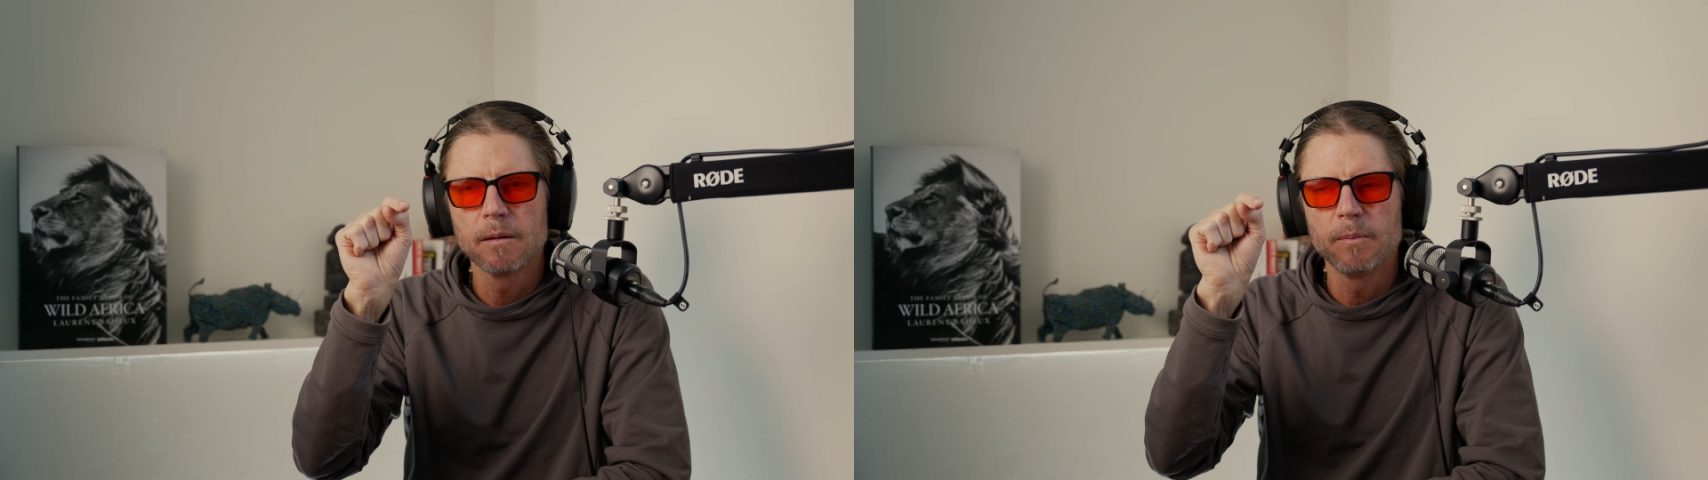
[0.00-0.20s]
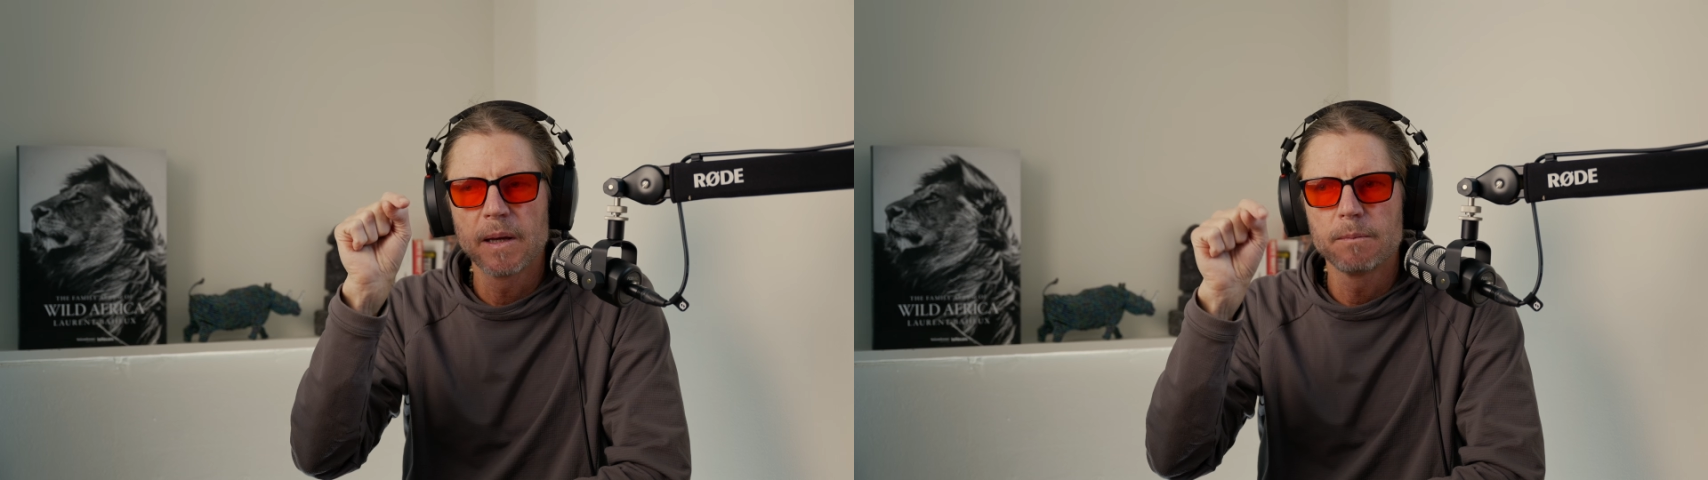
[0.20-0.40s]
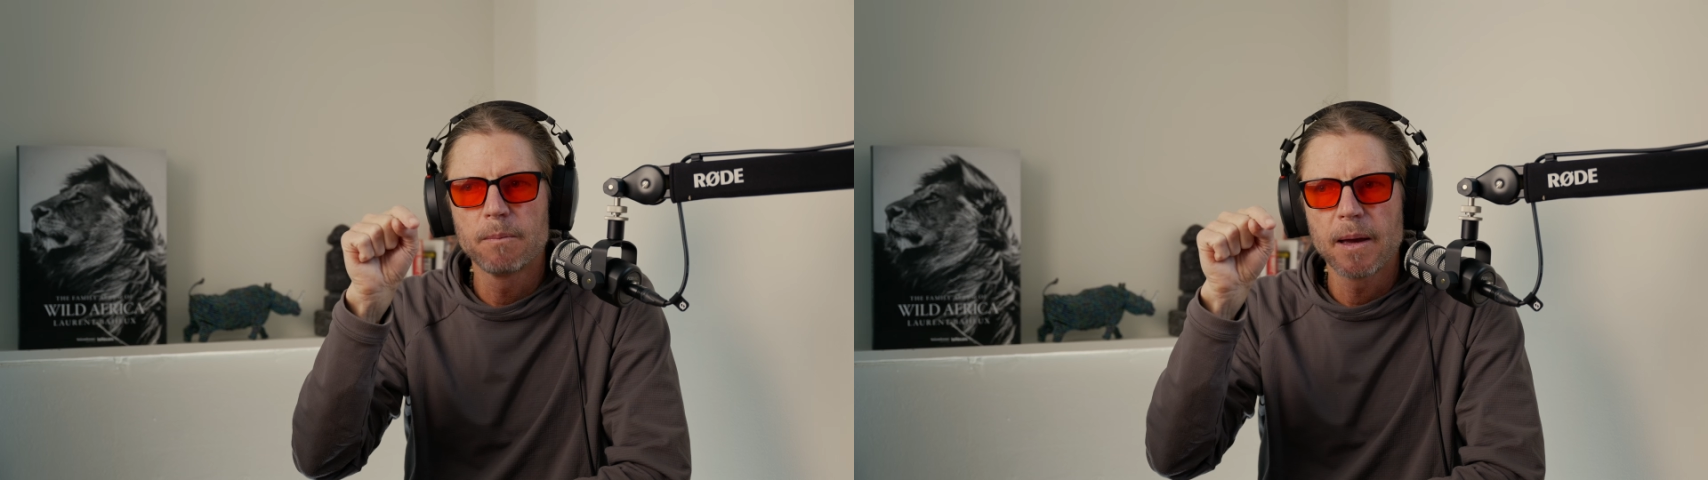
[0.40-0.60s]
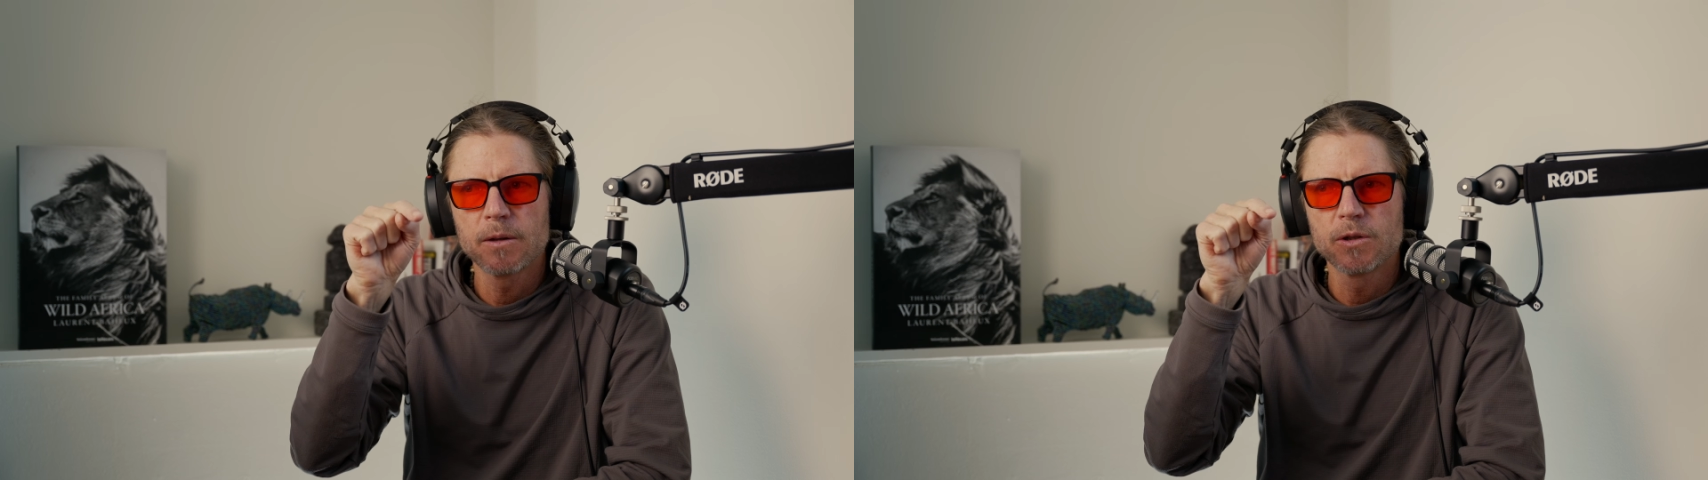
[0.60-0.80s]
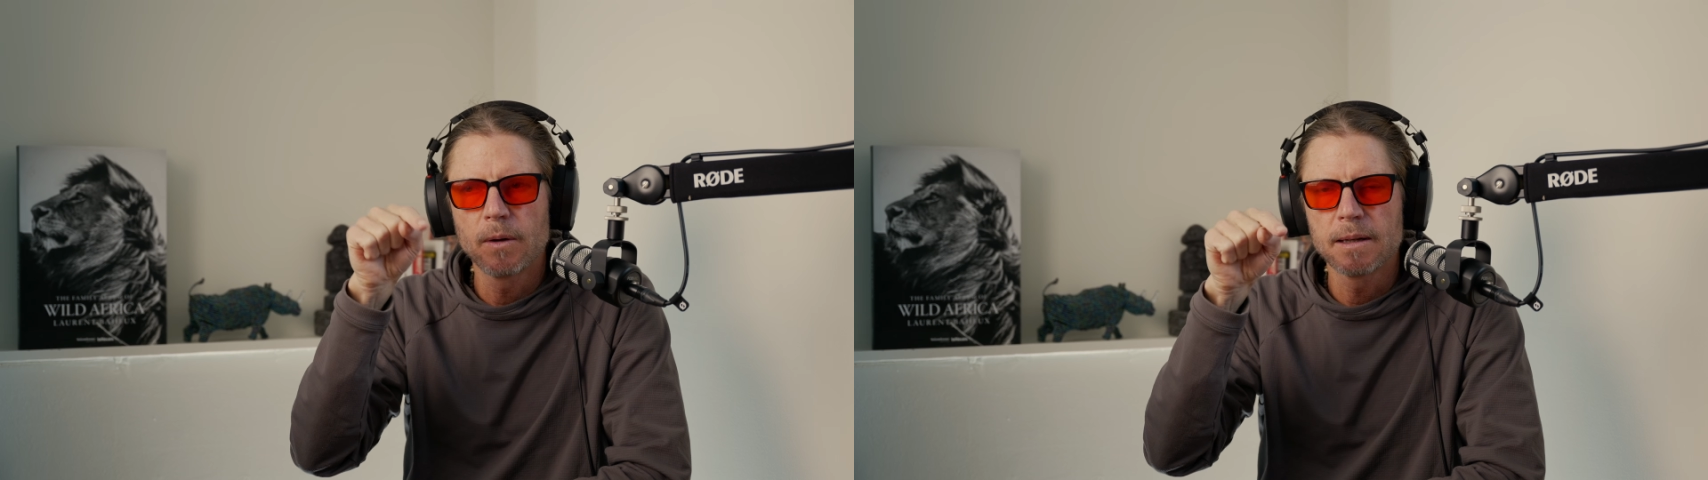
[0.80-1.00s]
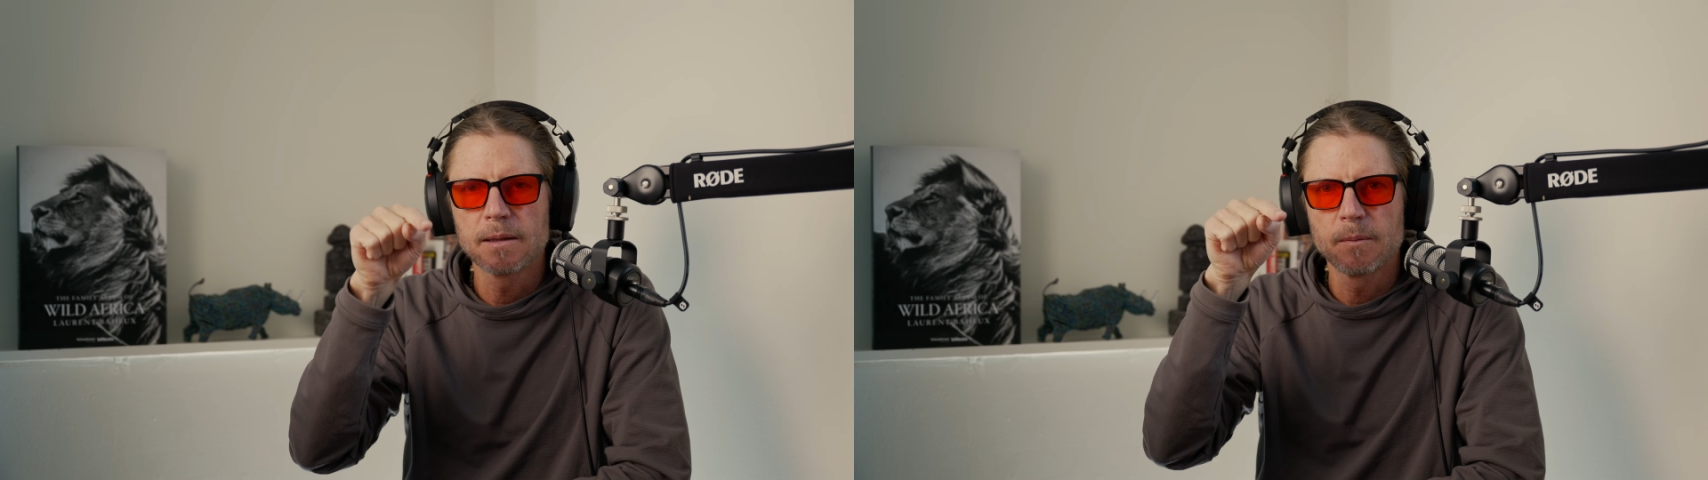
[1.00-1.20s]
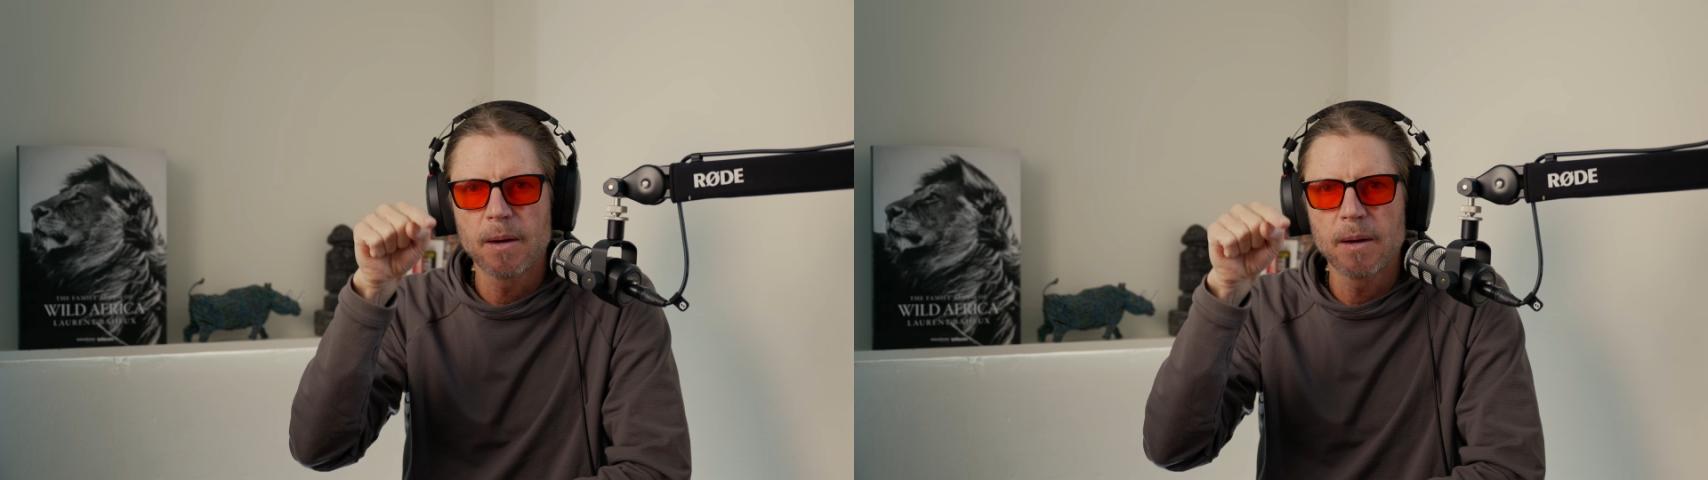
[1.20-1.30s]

the big joint at the